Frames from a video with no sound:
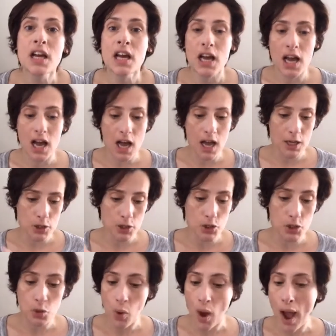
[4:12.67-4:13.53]

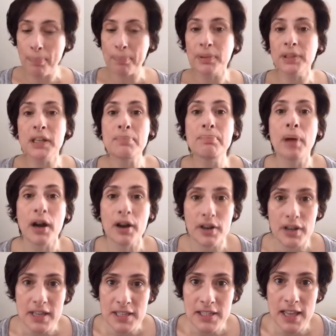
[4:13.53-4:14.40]
duopoly
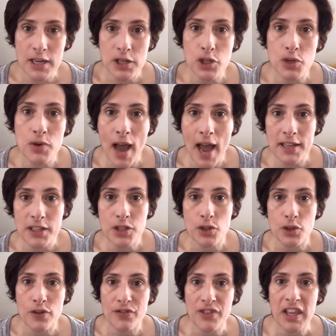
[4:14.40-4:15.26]
parties that do not
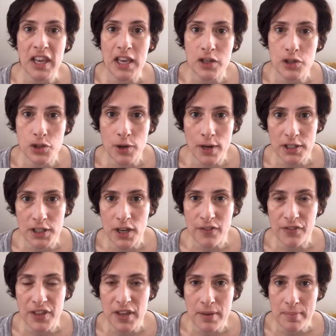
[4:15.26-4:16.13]
serve the interest
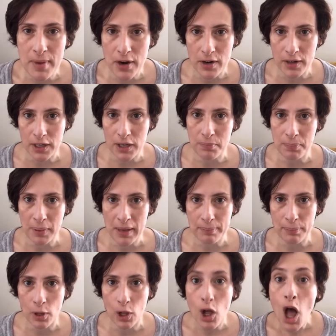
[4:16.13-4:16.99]
of the American
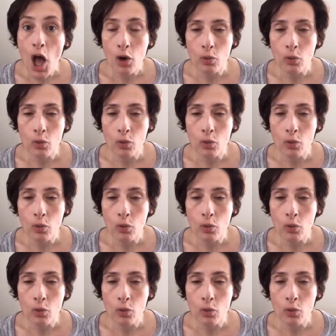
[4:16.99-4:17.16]
people.